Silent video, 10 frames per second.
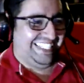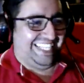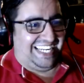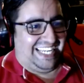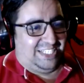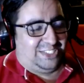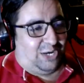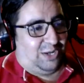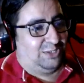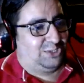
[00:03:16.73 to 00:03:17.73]
There he is.
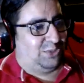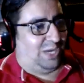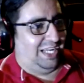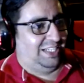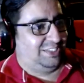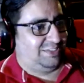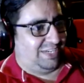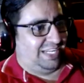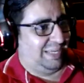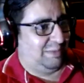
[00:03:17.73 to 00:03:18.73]
Shoutouts to Hans
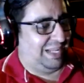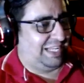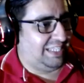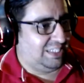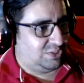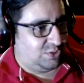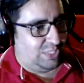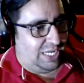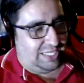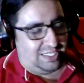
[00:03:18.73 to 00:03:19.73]
for enabling this so
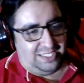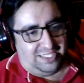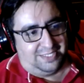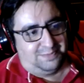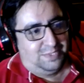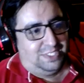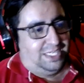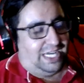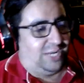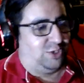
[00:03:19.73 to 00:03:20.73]
that
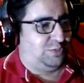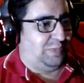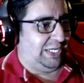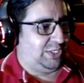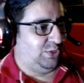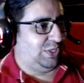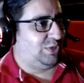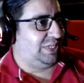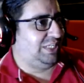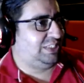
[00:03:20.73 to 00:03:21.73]
I could speak to you, I
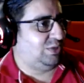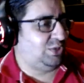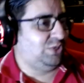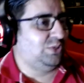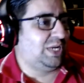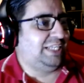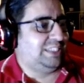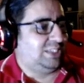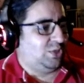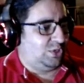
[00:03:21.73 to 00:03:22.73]
could reach out to you
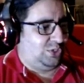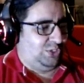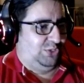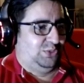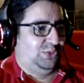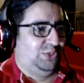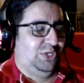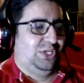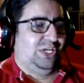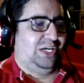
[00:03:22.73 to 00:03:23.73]
guys and talk to you
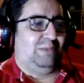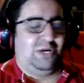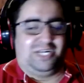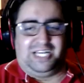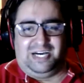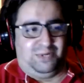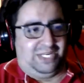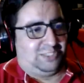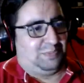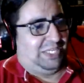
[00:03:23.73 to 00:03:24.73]
about our
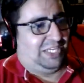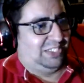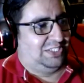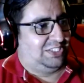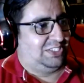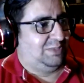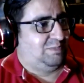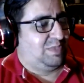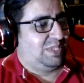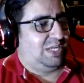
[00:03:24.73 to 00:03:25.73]
experience,
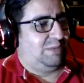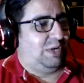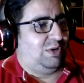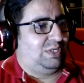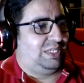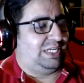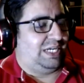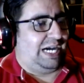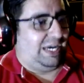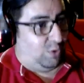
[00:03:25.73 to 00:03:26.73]
about
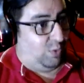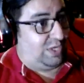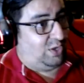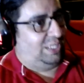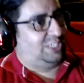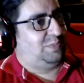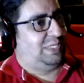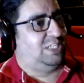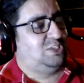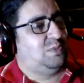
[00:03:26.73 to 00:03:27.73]
our overall
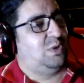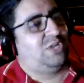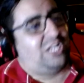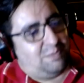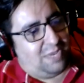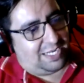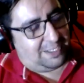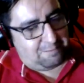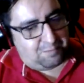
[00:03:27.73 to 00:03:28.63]
experience about DreamHack.